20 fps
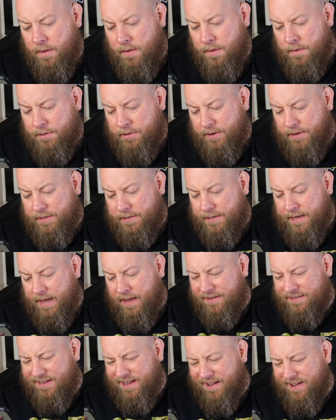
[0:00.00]
So it
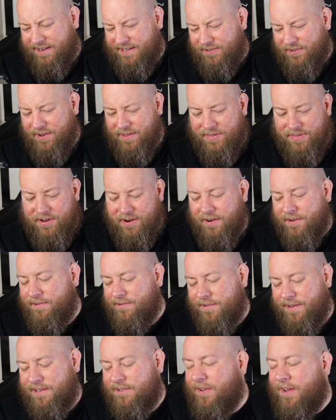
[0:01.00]
sells, it's only
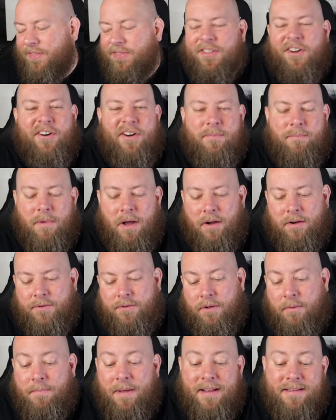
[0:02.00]
30 bucks
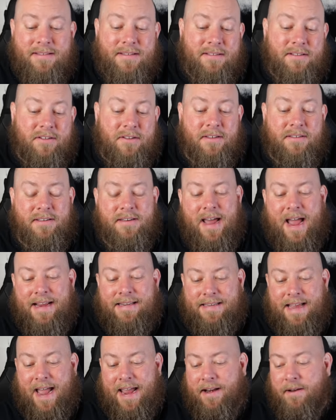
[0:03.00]
though. That's, it's a
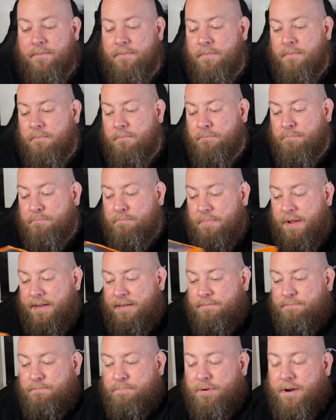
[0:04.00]
nice item.
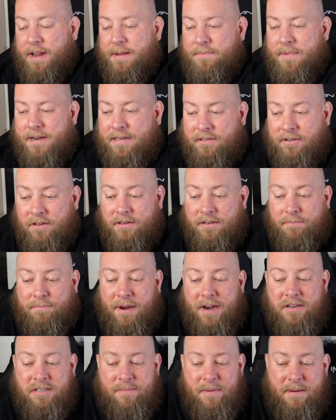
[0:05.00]
It's pretty much
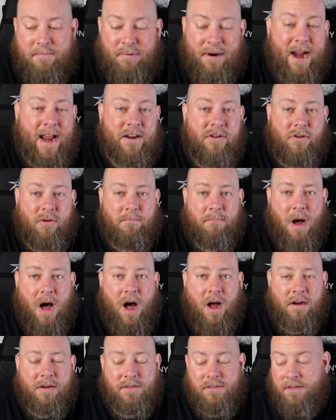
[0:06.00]
appears to be brand new in
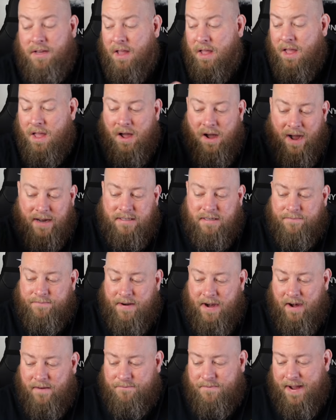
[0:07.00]
box. I'll have to
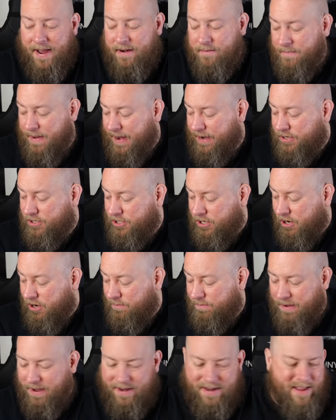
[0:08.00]
verify to make sure,
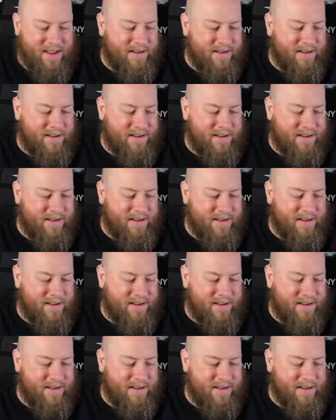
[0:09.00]
but yeah,